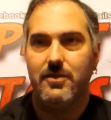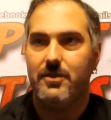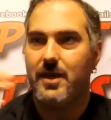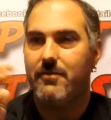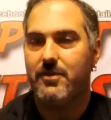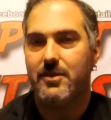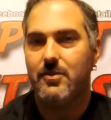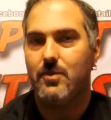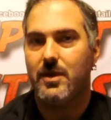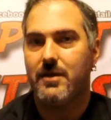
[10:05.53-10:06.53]
You can have it
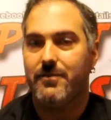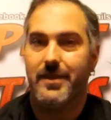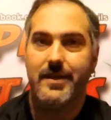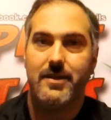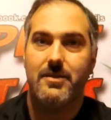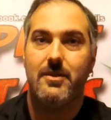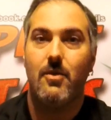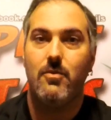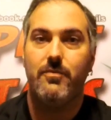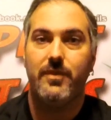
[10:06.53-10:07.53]
either way. If you like it the
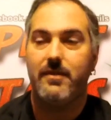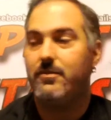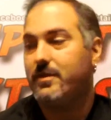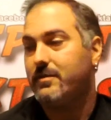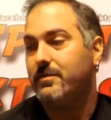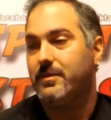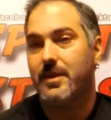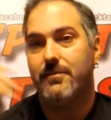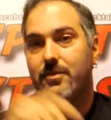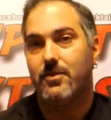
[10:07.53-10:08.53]
gold flavor, then you can
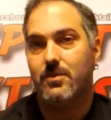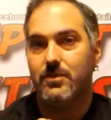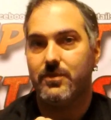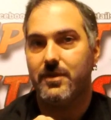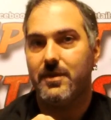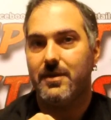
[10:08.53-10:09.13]
have your gold.